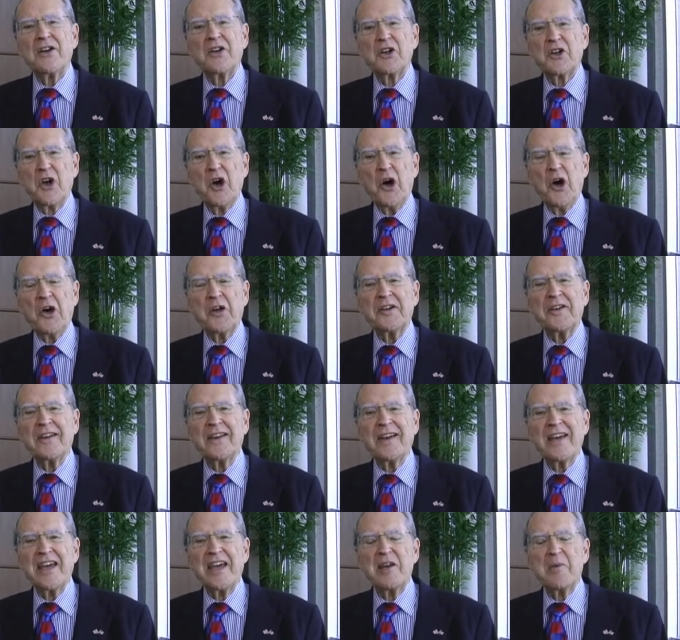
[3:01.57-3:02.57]
to God
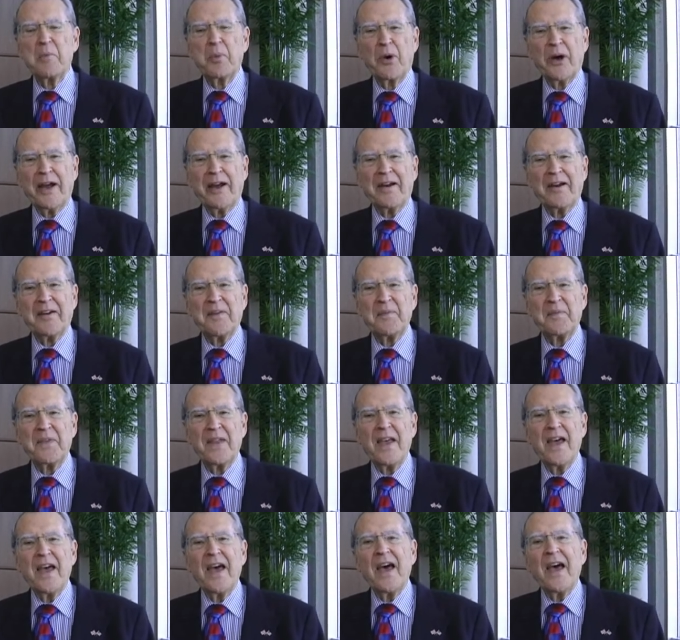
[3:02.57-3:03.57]
in prayer.
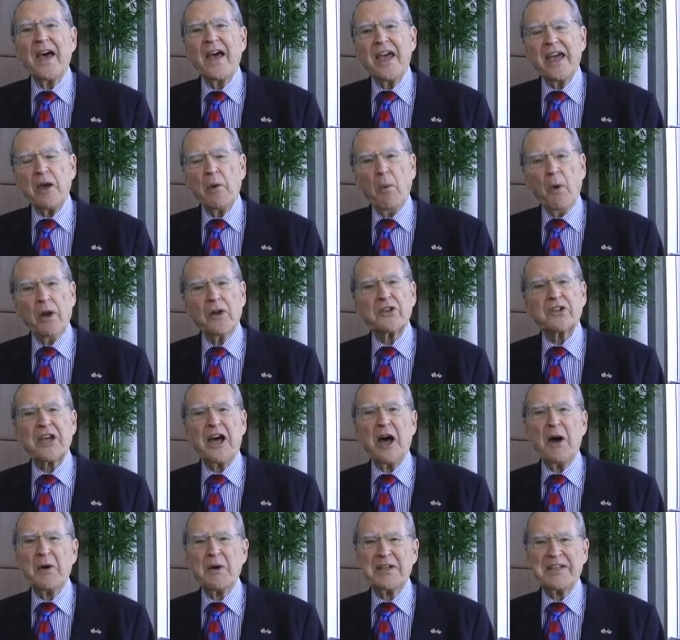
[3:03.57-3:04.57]
He wants
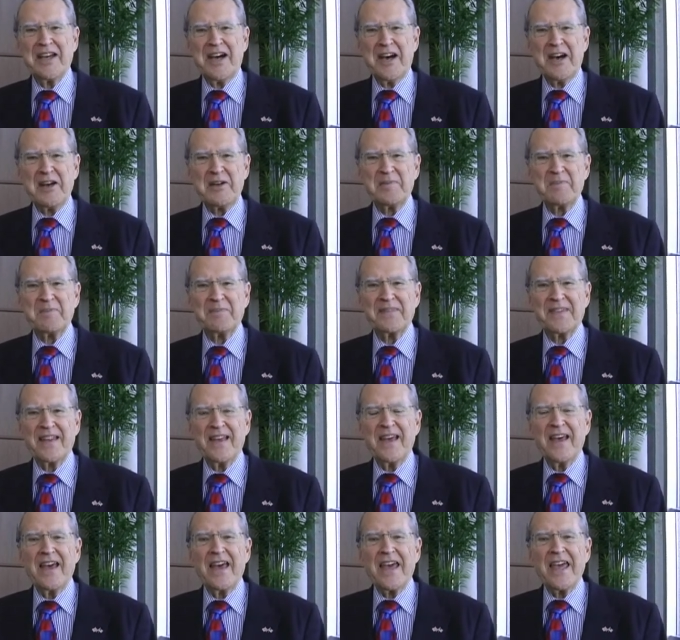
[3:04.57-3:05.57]
our time.
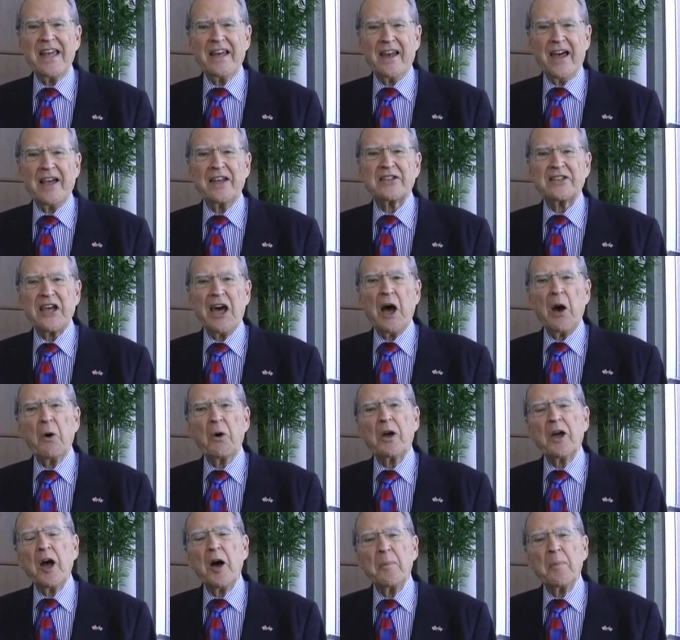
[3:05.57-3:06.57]
He likes
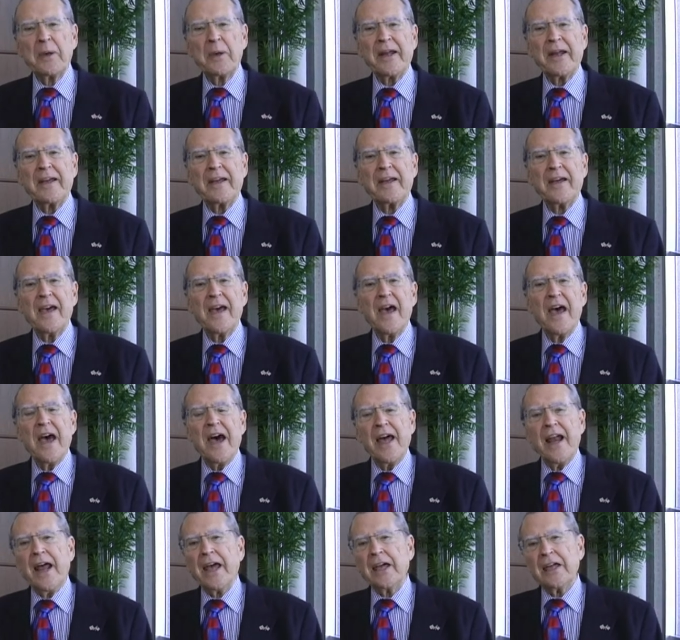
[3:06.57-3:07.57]
our company.
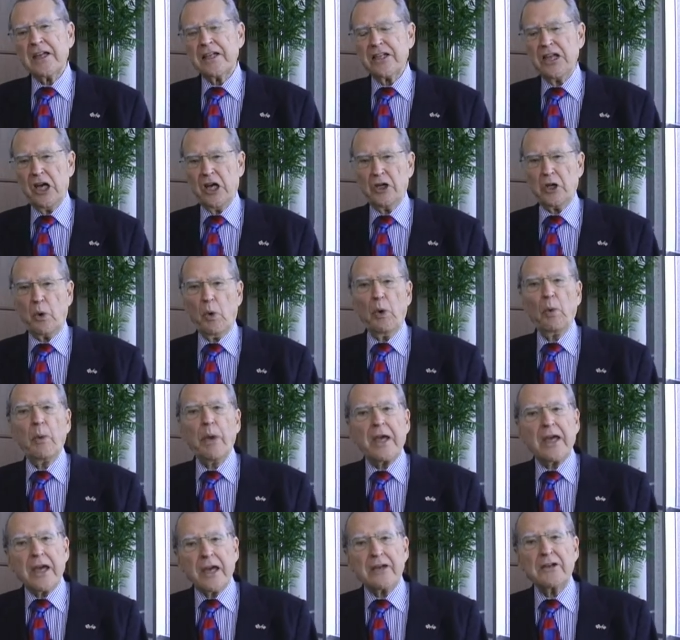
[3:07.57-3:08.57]
And I can tell you, when
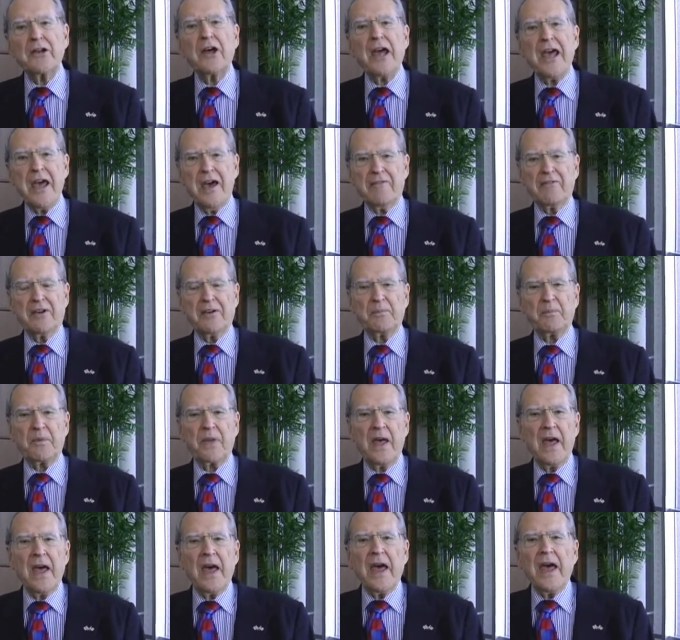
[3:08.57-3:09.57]
we get to heaven
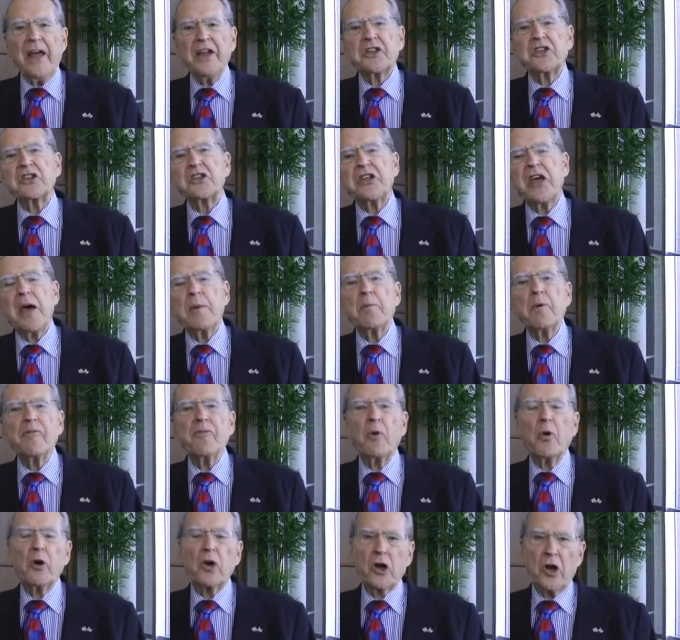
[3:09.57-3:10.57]
and stand
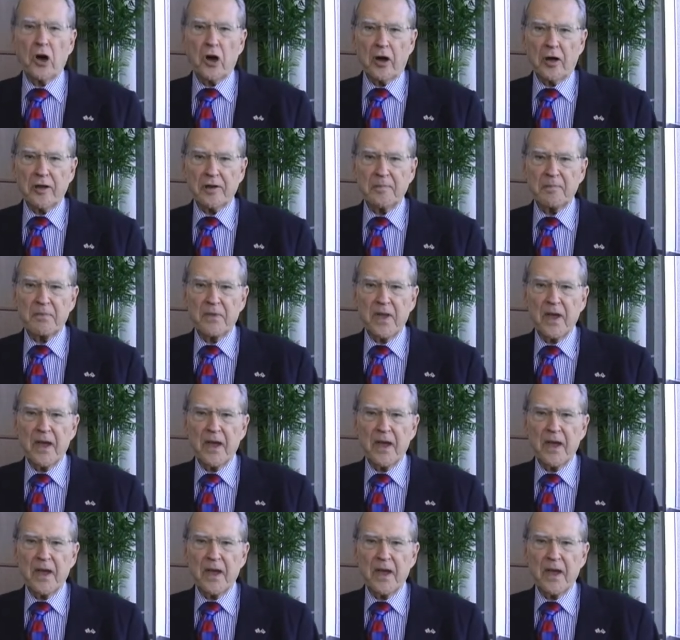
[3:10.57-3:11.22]
before God,